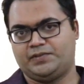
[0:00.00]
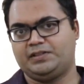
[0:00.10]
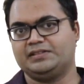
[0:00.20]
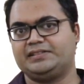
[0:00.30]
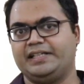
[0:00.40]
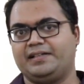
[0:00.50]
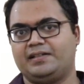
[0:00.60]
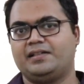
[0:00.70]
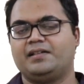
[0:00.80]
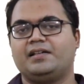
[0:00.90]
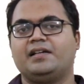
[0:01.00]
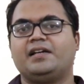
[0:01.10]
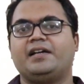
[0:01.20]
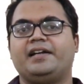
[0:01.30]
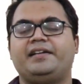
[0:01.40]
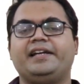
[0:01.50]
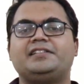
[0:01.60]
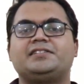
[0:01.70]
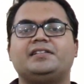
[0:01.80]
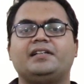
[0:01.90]
You can say it
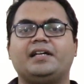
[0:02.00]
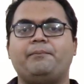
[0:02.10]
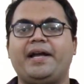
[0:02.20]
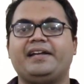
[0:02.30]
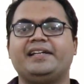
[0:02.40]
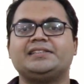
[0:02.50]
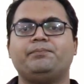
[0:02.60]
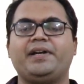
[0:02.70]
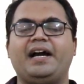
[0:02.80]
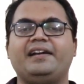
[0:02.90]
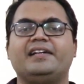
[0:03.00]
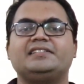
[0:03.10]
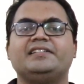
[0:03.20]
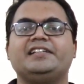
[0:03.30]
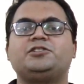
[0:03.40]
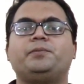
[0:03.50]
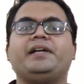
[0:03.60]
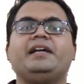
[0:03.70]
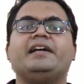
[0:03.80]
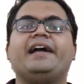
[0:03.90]
needs, the mechanism behind it needs to
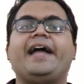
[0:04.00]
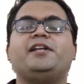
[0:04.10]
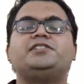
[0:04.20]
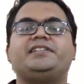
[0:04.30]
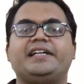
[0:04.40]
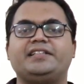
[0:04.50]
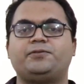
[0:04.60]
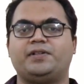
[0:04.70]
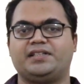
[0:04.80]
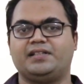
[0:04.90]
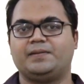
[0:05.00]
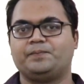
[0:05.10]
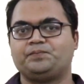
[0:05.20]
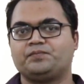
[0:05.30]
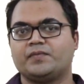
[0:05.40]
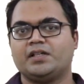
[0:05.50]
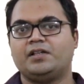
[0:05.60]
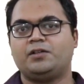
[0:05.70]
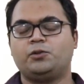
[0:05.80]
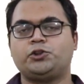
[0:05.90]
be elucidated further
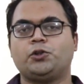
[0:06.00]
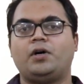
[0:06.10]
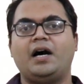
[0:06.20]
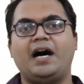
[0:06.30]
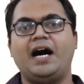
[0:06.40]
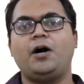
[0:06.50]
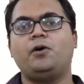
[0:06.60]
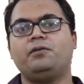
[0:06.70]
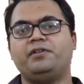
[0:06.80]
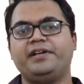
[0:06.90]
to show how